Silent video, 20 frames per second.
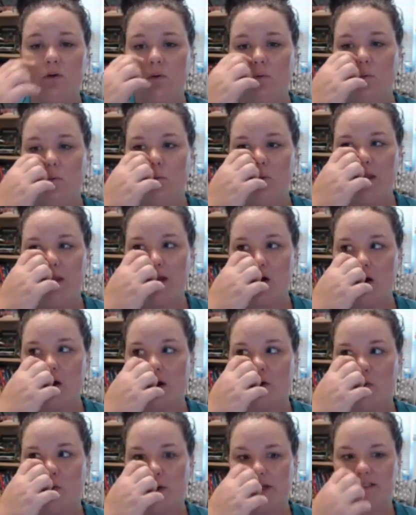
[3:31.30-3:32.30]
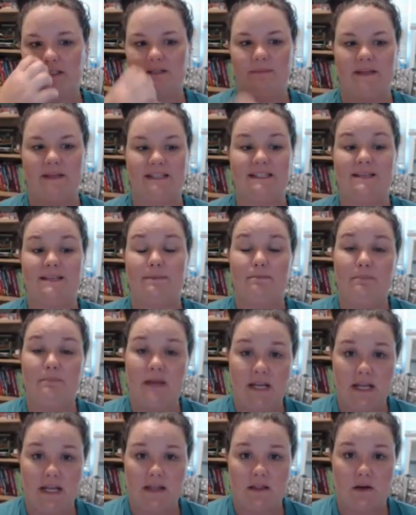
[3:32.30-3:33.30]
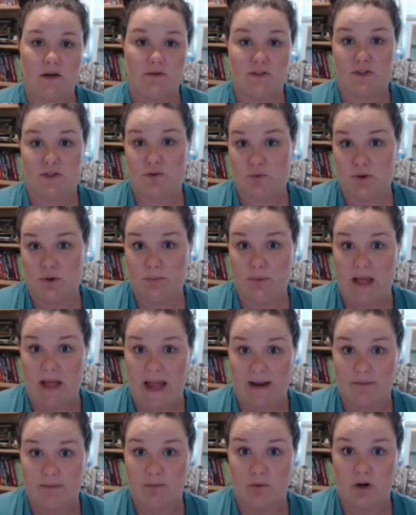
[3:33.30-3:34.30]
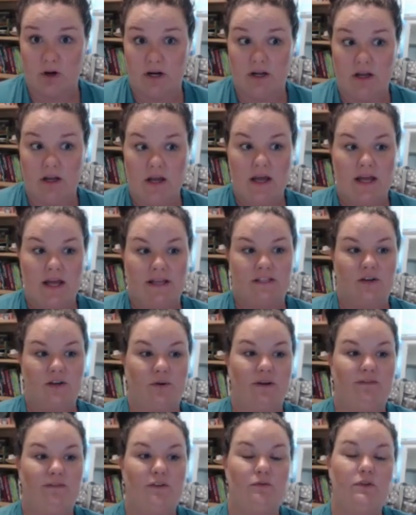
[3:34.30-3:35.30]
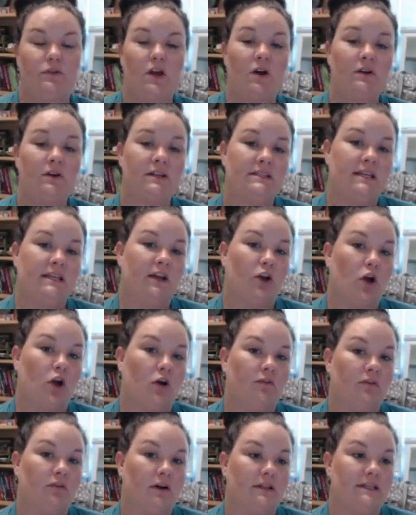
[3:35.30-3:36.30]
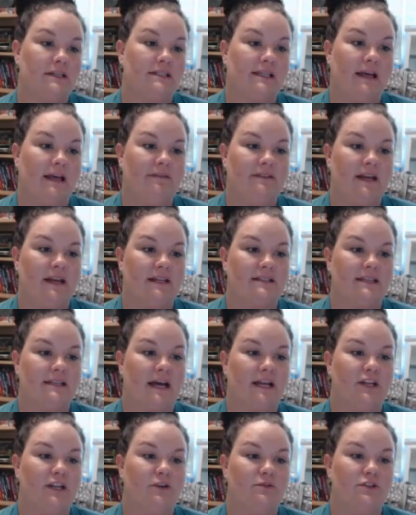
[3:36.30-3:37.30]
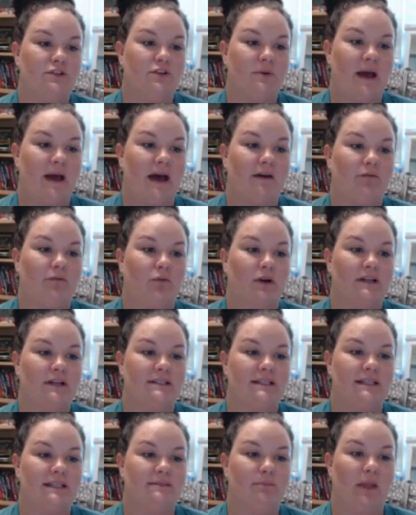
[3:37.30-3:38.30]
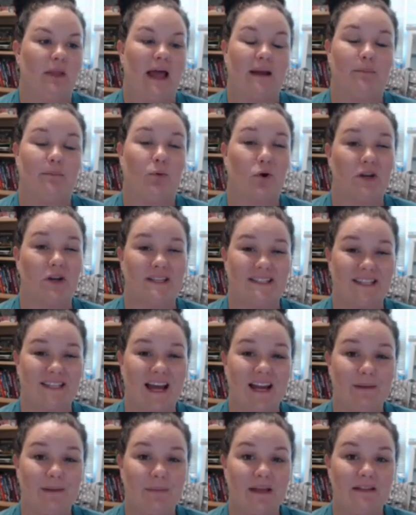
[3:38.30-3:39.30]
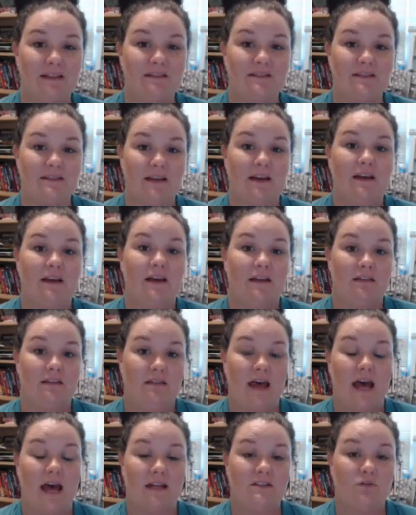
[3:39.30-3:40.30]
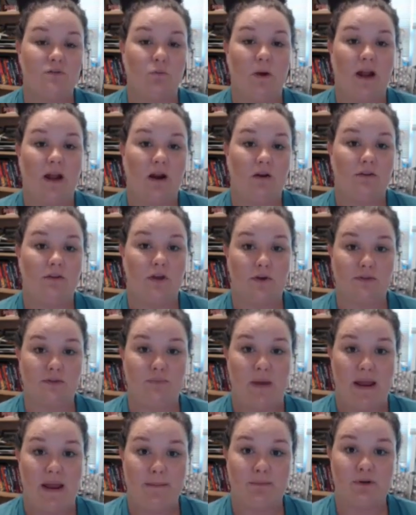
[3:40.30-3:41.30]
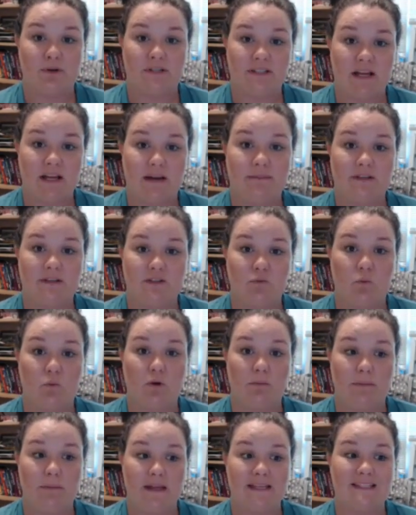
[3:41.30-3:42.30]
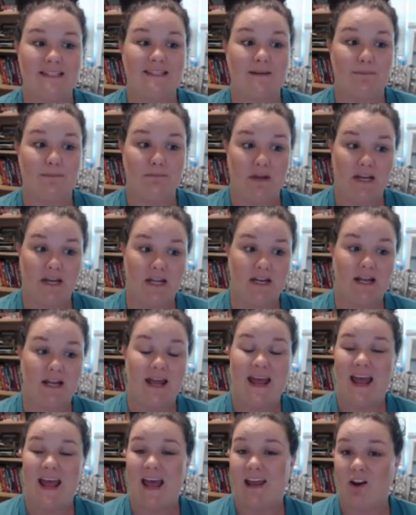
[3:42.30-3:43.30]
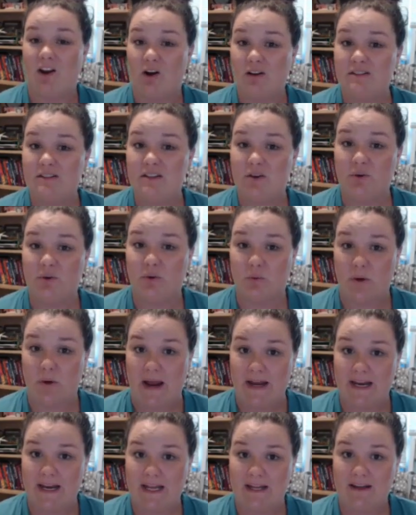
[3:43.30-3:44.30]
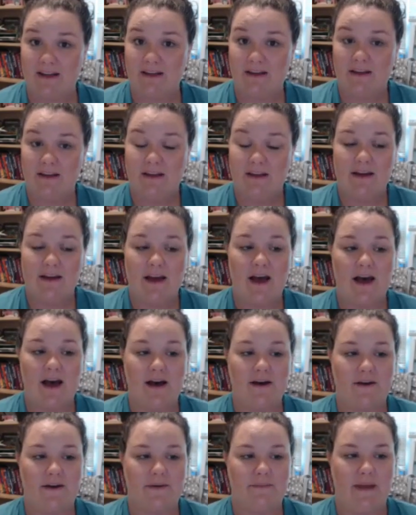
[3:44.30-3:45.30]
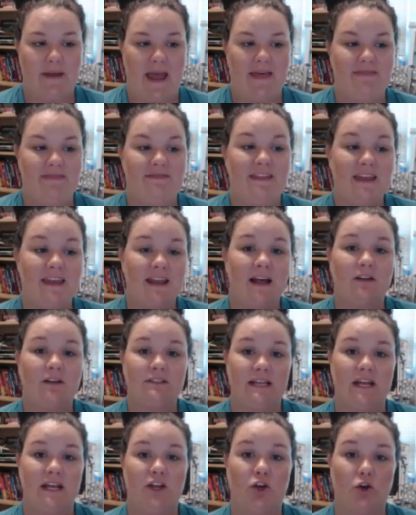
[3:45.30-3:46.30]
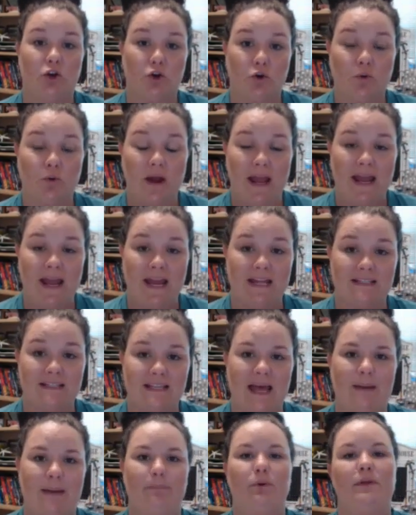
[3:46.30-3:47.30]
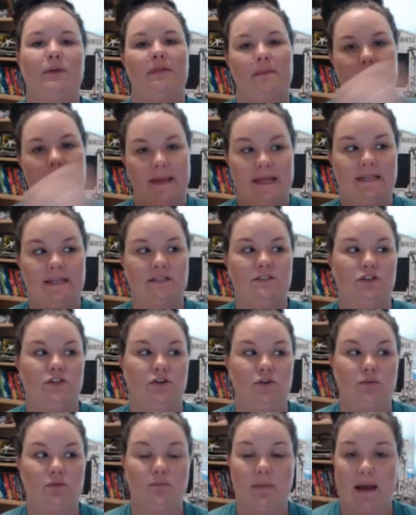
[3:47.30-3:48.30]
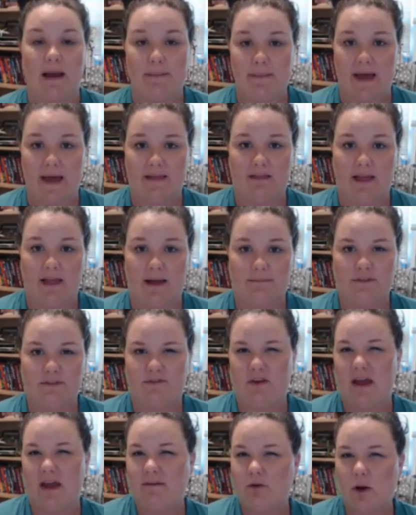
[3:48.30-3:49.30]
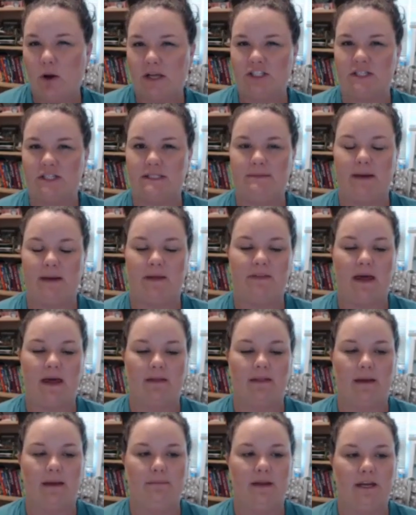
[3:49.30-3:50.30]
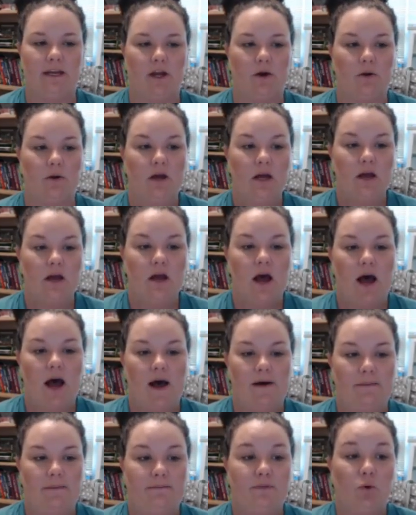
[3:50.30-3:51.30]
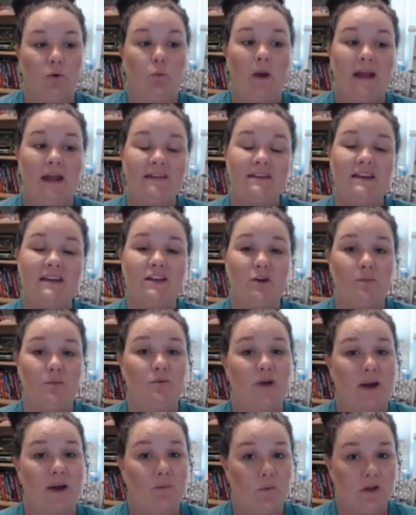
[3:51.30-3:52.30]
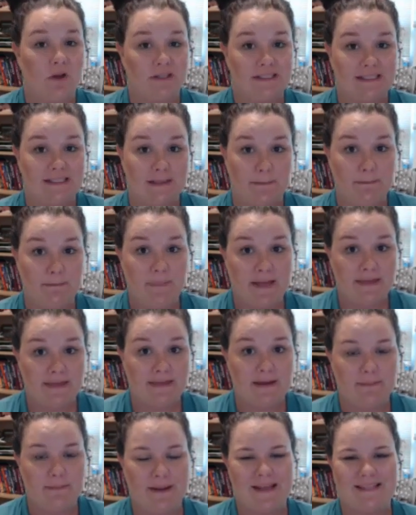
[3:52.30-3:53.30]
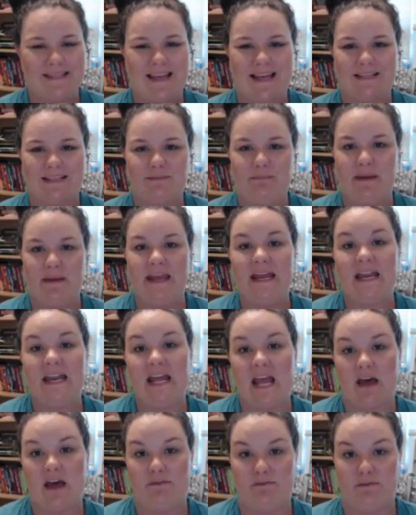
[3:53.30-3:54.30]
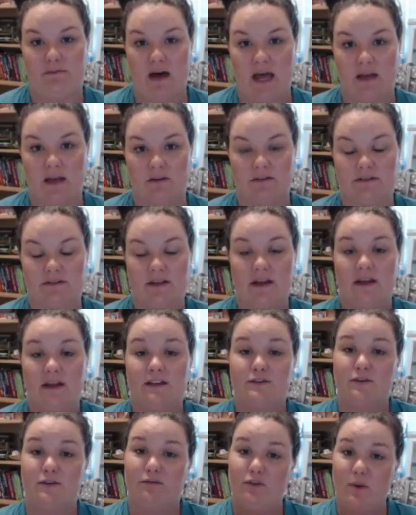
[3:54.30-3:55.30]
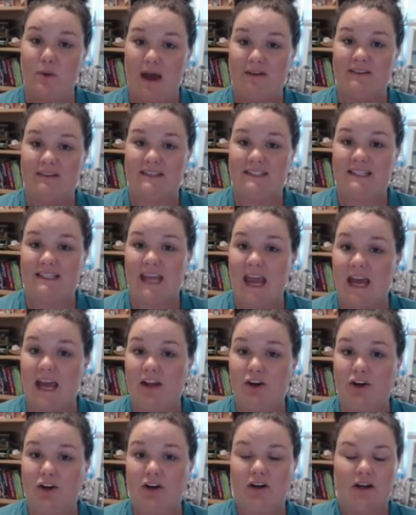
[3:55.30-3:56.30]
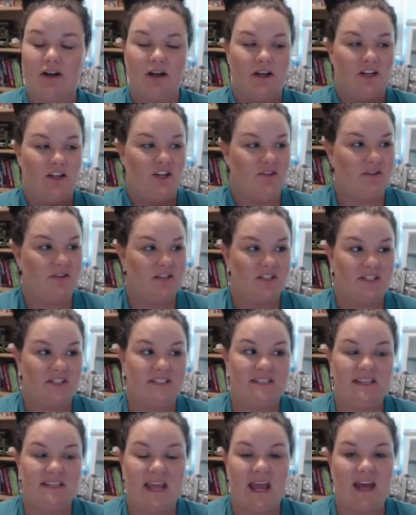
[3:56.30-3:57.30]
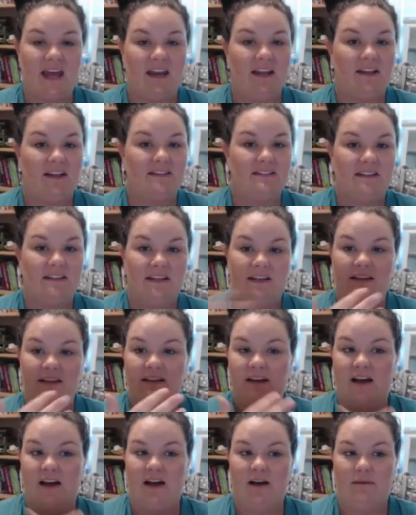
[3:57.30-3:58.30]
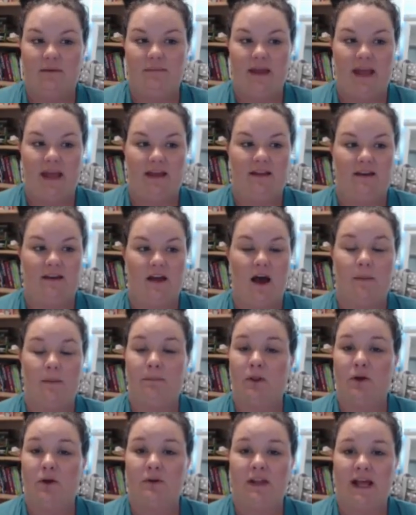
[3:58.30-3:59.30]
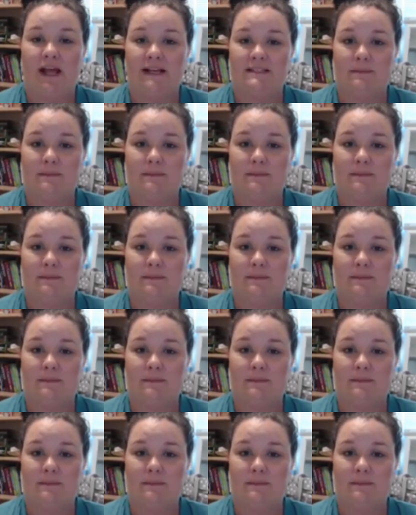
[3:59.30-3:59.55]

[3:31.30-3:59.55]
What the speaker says: we are going to be submitting those through Blackboard. So if you notice here over on this left-hand side, you do have where it says Blackboard assignments. That's where those paper assignments will be submitted and also graded. And then I'll take your grades and put them into my math lab. So if you have questions about that, let me know. The way that you will submit them is as PDF files. So if you have a scanner, you can just scan it and upload it as a